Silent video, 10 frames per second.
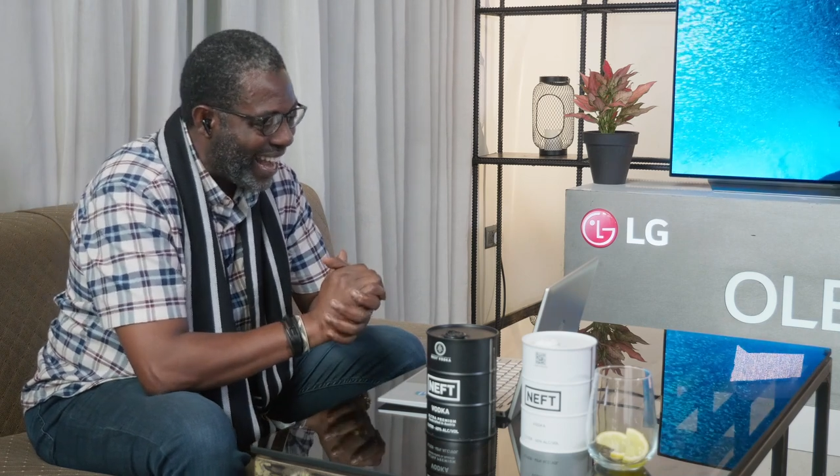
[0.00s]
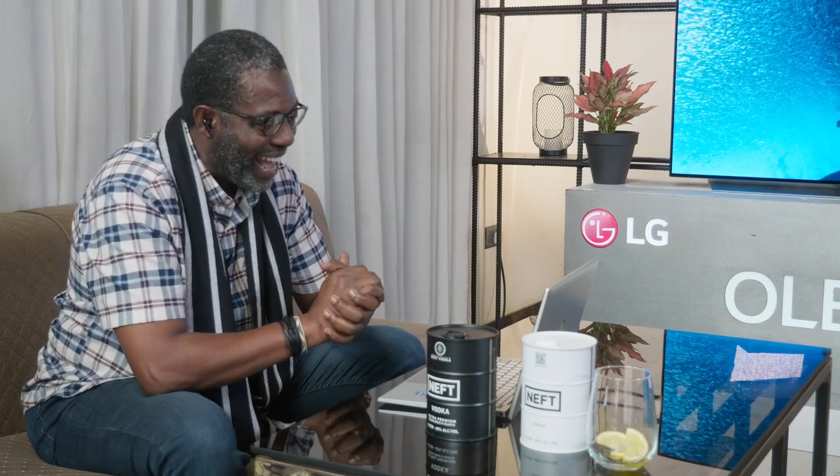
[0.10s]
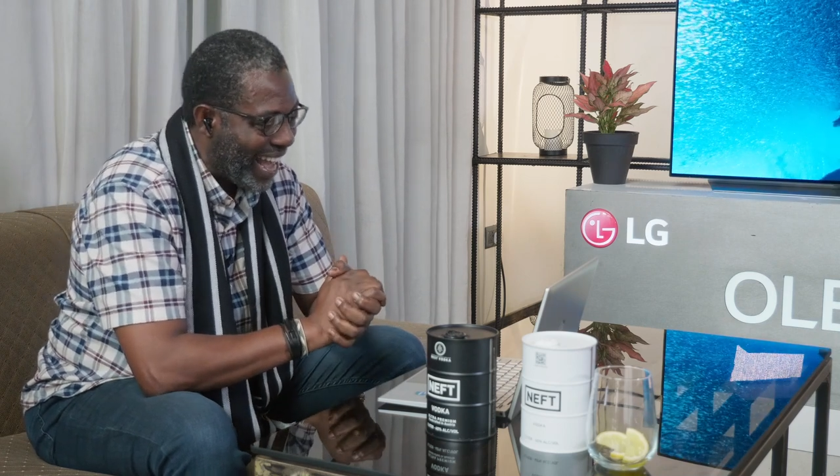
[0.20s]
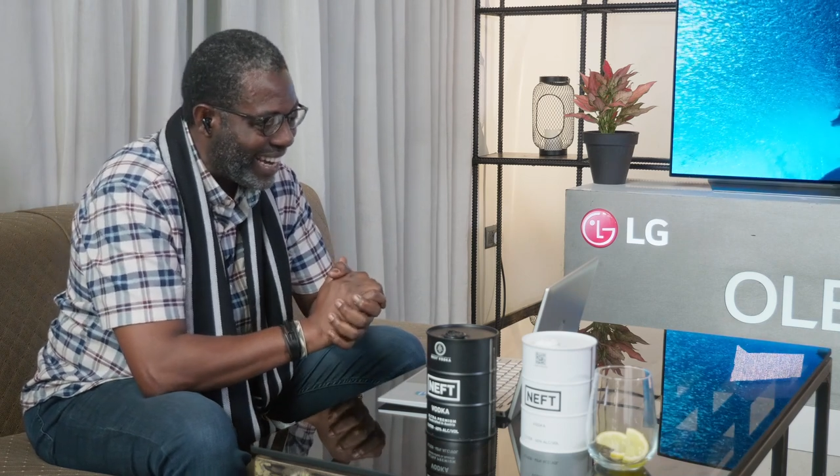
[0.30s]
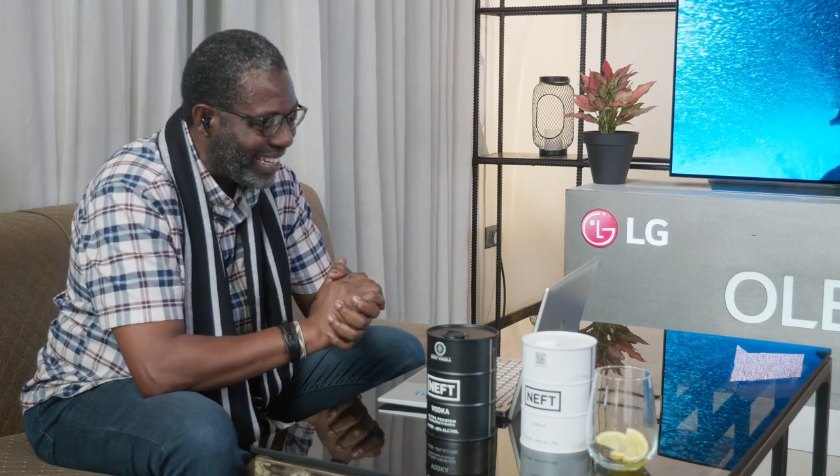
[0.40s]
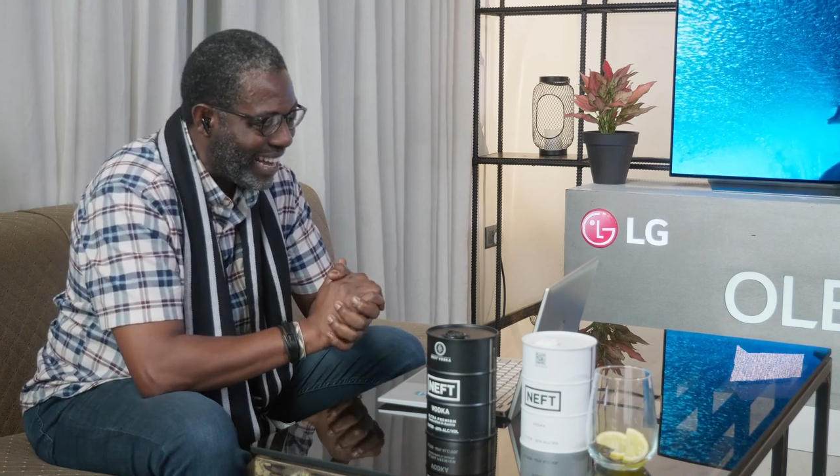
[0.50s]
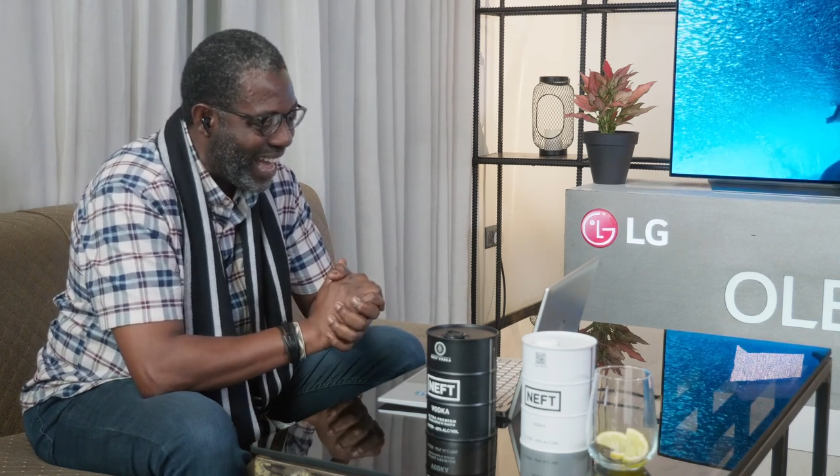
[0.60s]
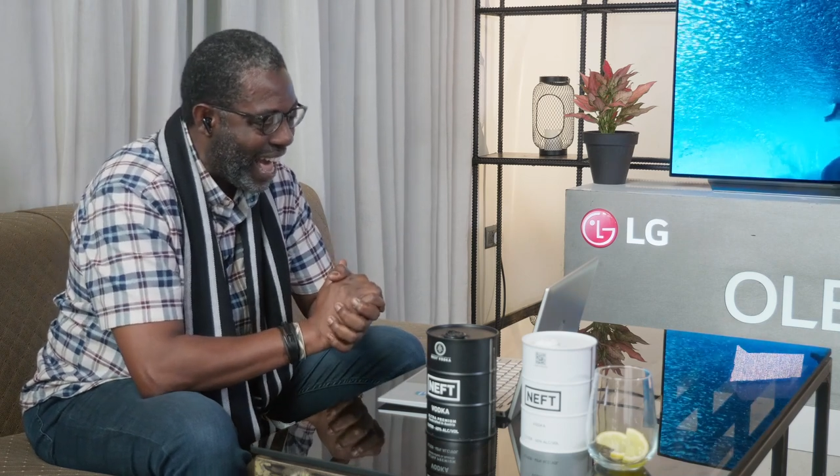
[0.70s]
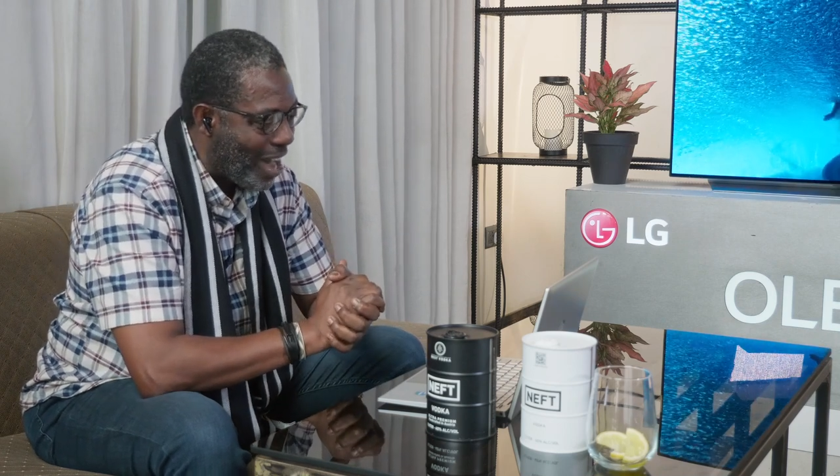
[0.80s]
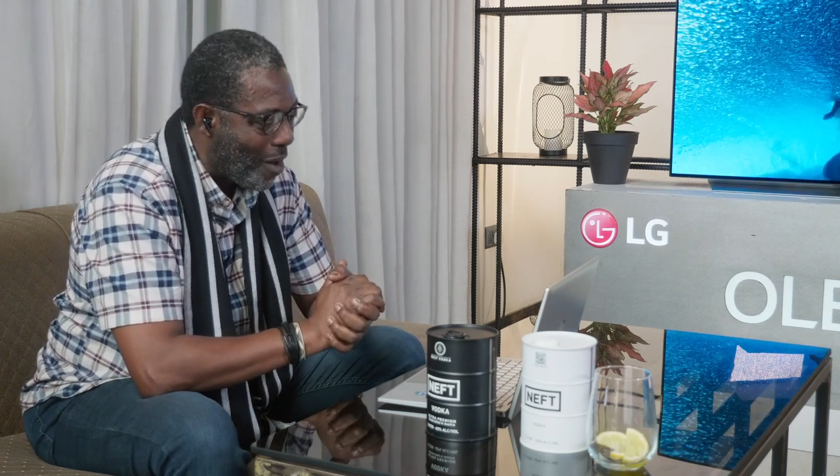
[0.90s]
and
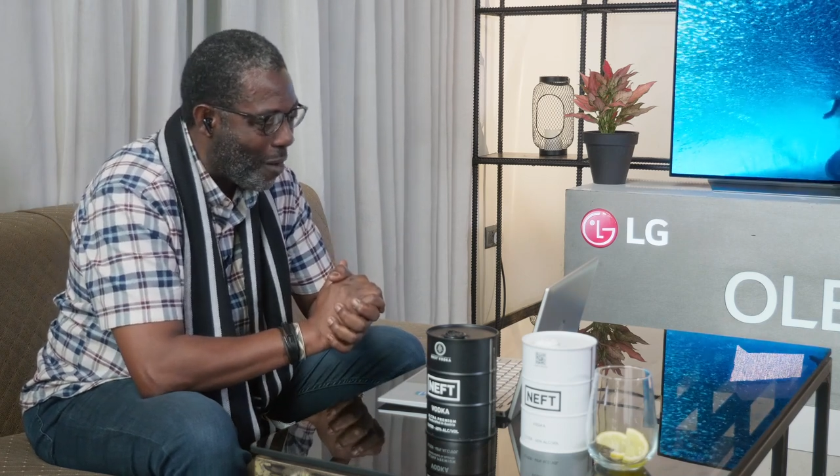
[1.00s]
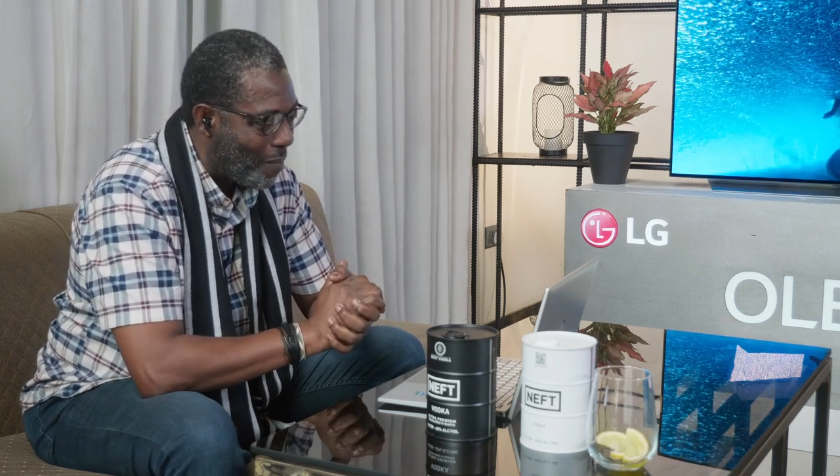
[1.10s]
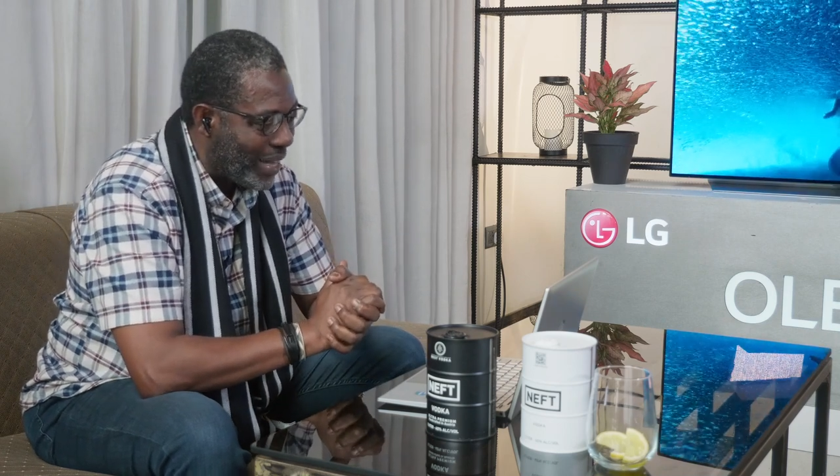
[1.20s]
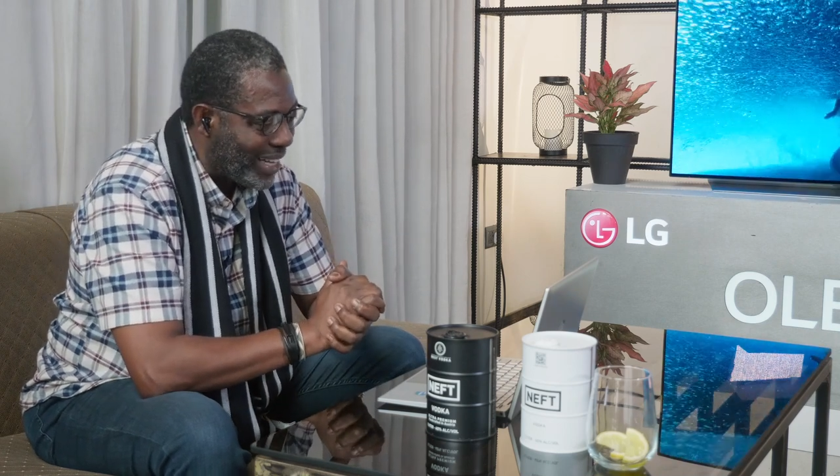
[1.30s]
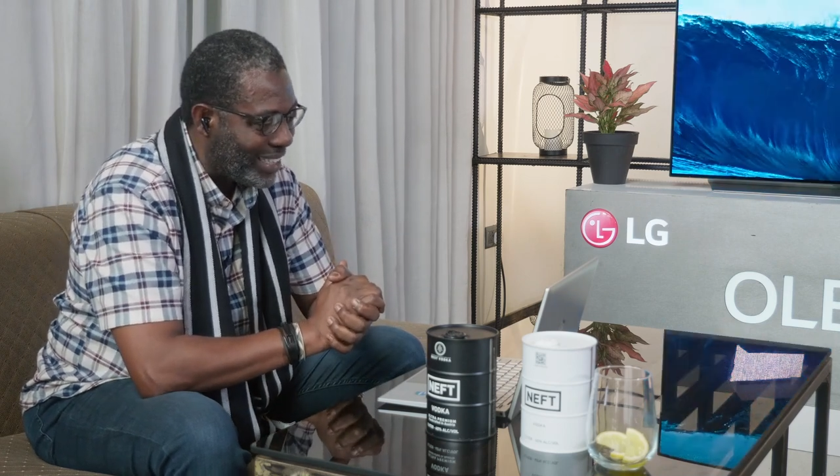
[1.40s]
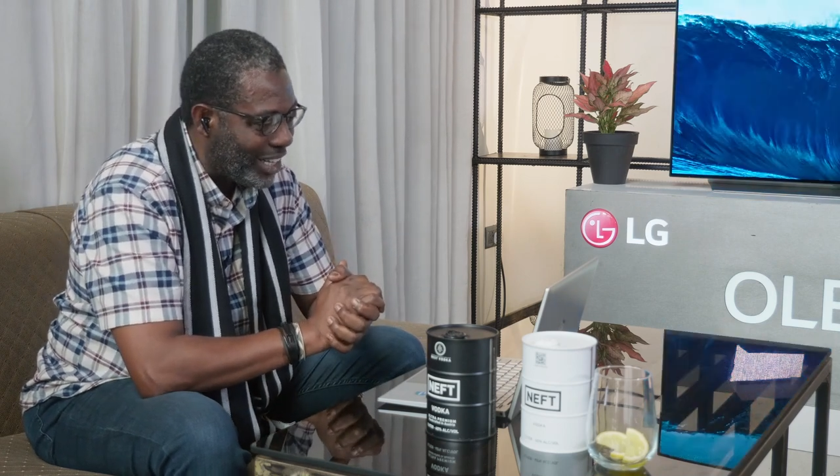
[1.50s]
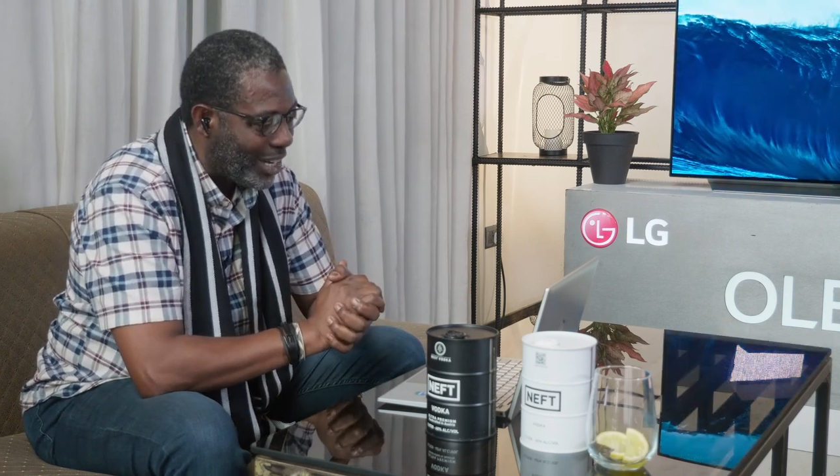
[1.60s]
I hope that,